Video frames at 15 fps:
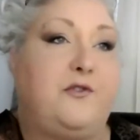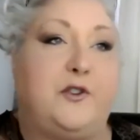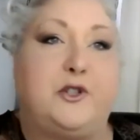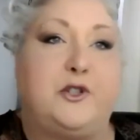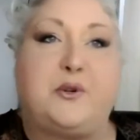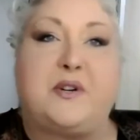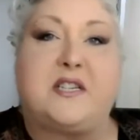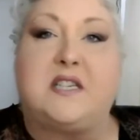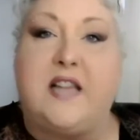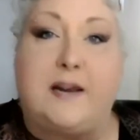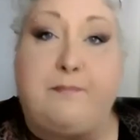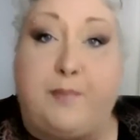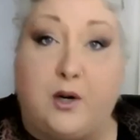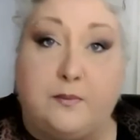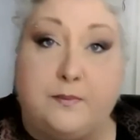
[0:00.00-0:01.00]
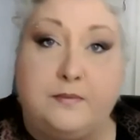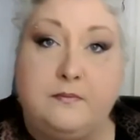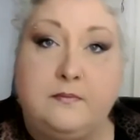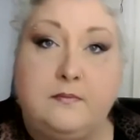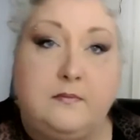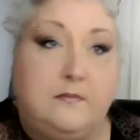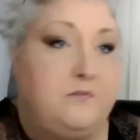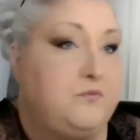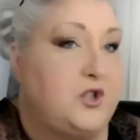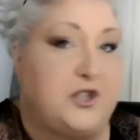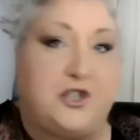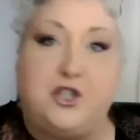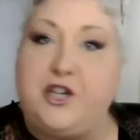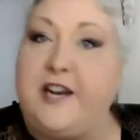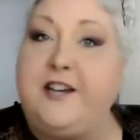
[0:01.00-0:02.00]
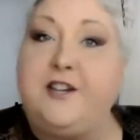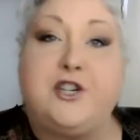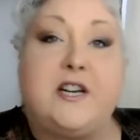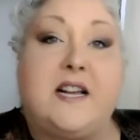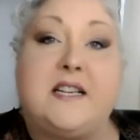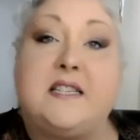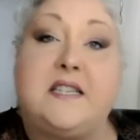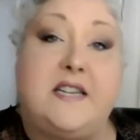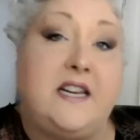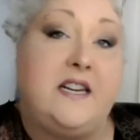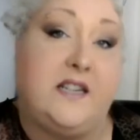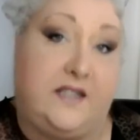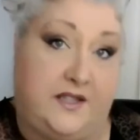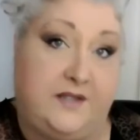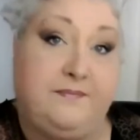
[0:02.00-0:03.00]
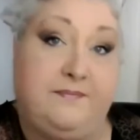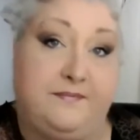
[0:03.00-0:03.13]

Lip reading: filter as a light bulb. Just change it as needed.